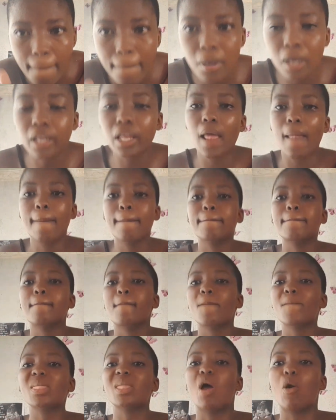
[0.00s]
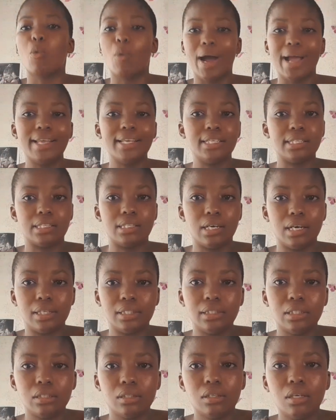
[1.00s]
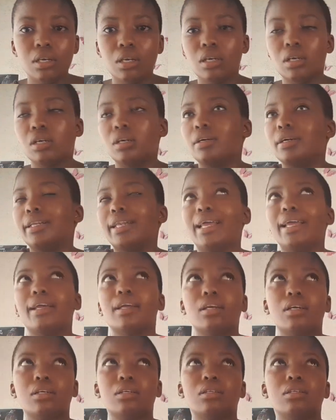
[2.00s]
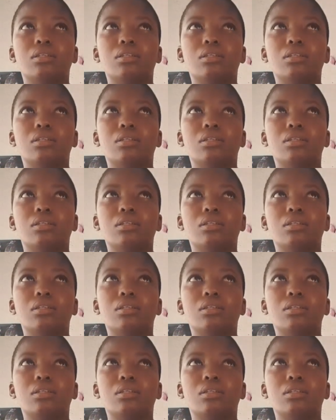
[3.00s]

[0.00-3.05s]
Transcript: Okay. Why is that? Like,